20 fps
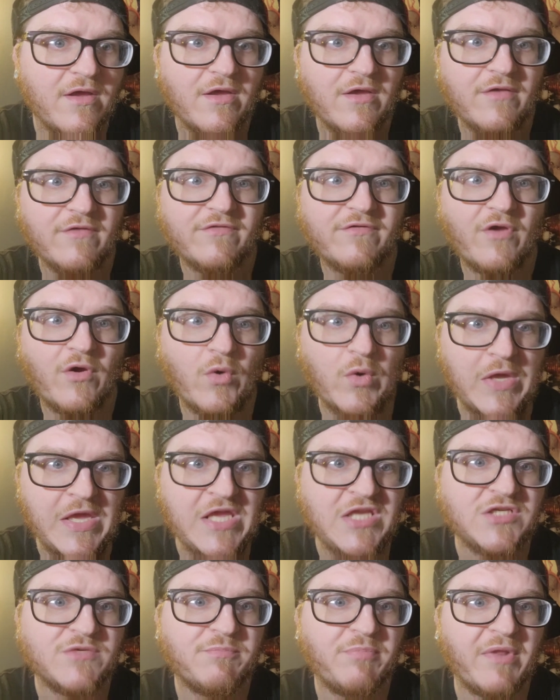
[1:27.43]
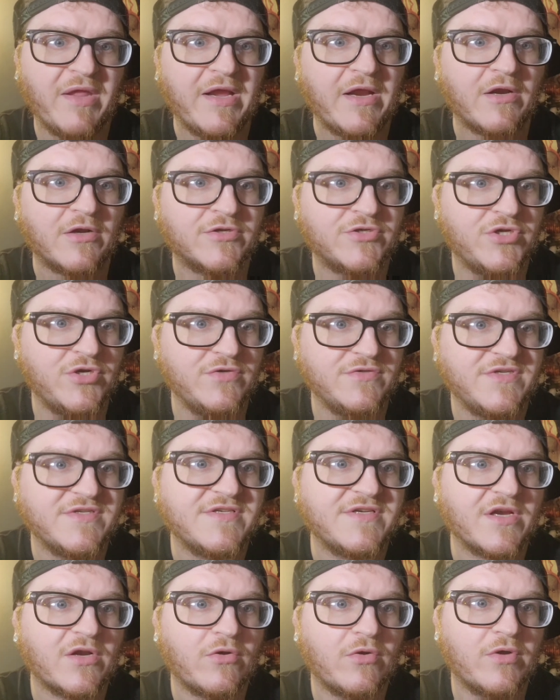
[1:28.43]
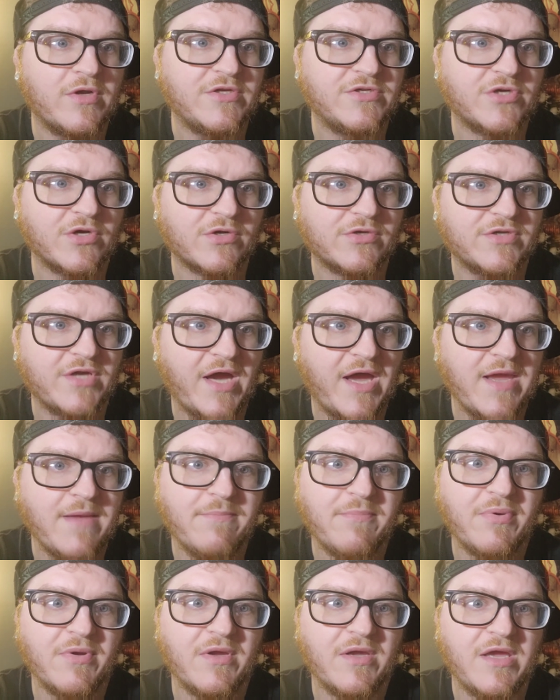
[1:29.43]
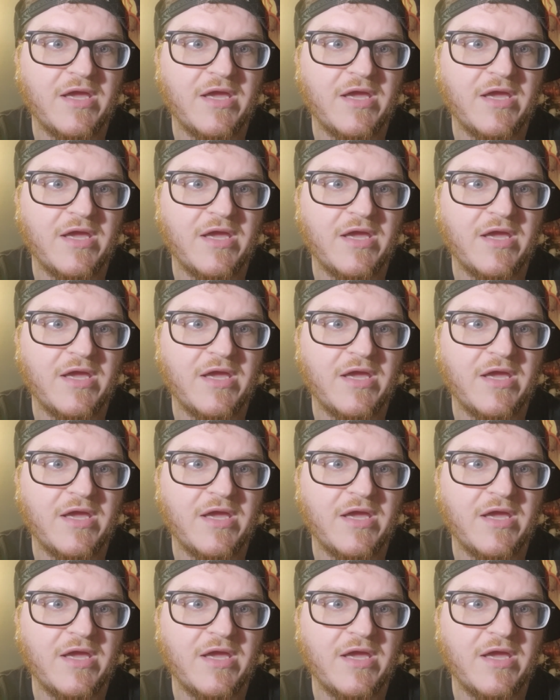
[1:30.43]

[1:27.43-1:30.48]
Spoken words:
So each player chooses a creature type.